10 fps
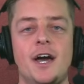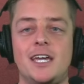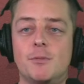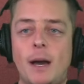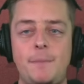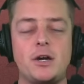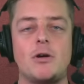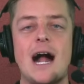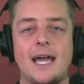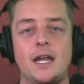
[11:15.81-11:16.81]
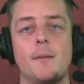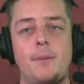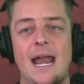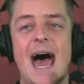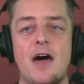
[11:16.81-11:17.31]
You might be cracking up
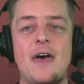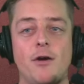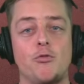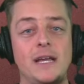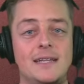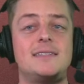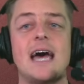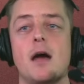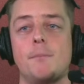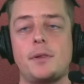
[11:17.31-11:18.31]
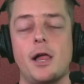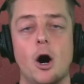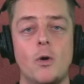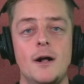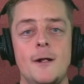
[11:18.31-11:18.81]
at how that reads down
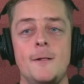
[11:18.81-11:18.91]
below.